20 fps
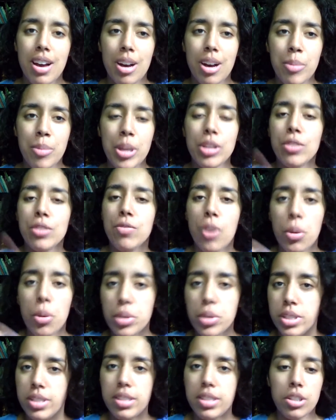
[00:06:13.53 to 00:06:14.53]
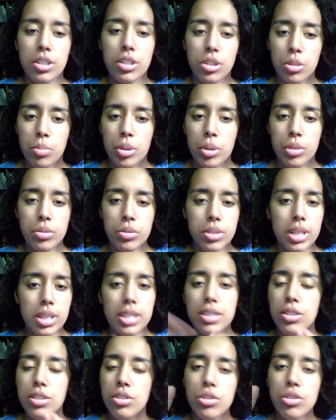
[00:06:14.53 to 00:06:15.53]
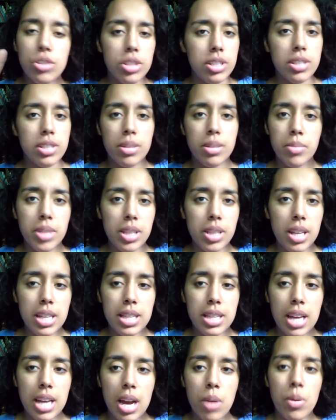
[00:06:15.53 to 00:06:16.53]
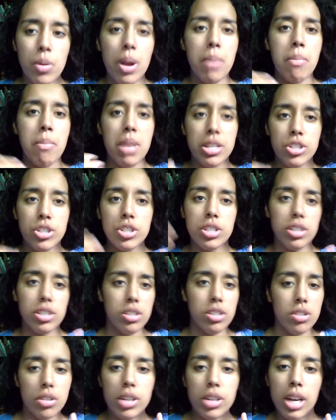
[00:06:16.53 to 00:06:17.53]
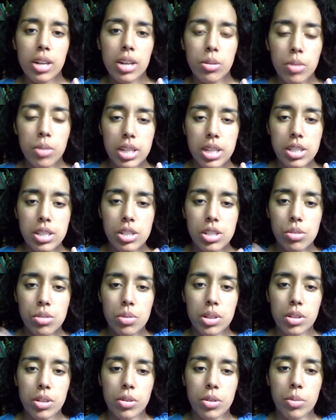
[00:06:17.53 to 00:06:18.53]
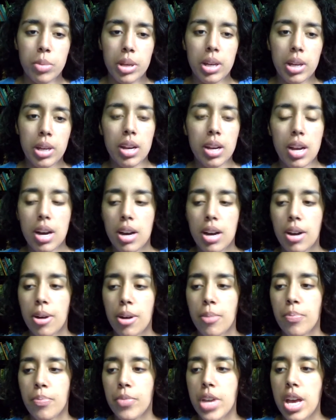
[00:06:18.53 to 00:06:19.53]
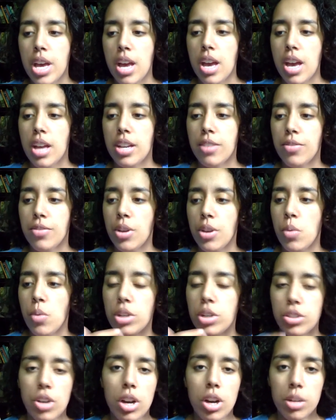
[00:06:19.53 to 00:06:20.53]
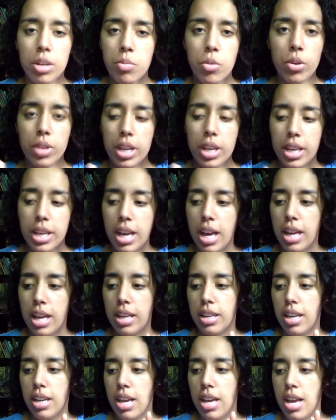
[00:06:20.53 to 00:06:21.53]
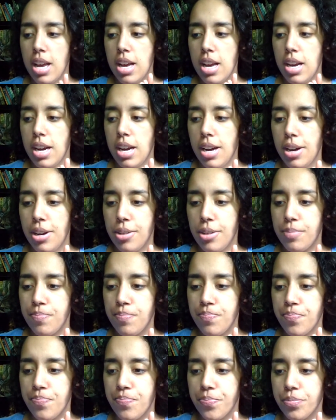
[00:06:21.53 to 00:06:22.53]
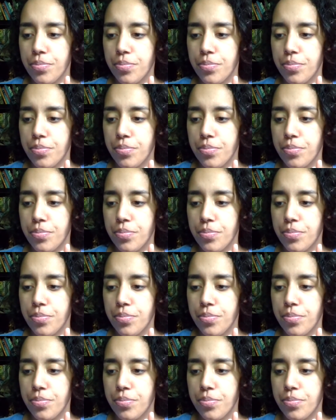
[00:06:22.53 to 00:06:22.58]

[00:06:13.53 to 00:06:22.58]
Um, I look forward to seeing your posts. Like it's usually something like that where I mention, you know, kind of what I do a little bit. Um, and if they want to talk more, they can. Um,